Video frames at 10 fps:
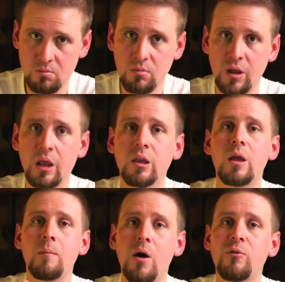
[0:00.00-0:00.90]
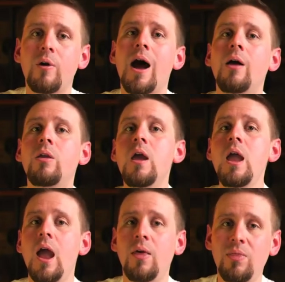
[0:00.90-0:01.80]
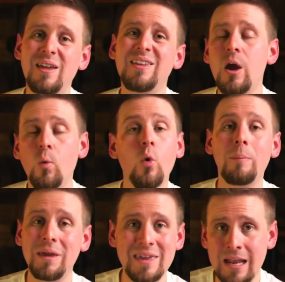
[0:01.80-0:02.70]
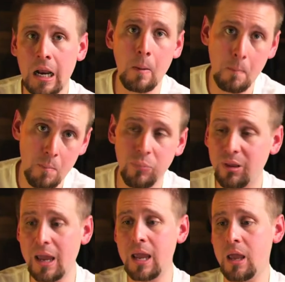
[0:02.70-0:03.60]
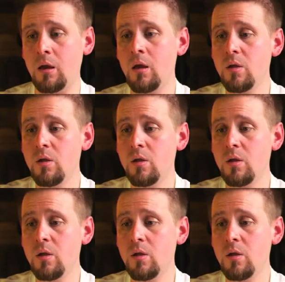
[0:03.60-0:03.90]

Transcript: Let it, let it buffer out, and then it will begin playing.